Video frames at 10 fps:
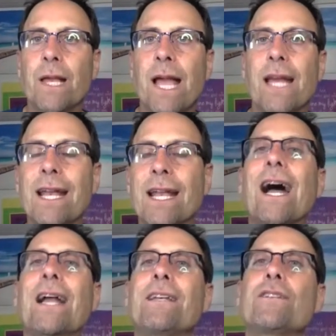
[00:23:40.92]
And I
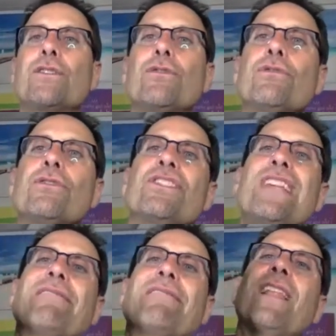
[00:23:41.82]
got to
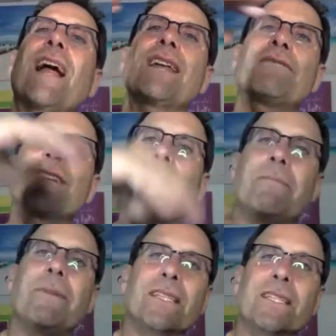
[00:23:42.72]
save a lot of
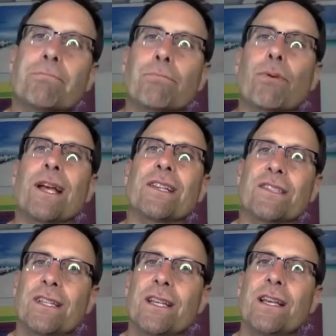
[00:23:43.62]
time and
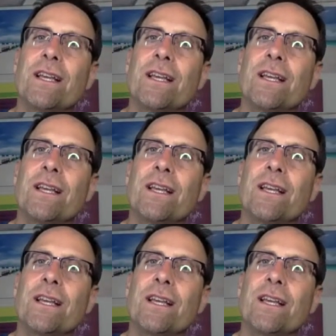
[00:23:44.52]
compressed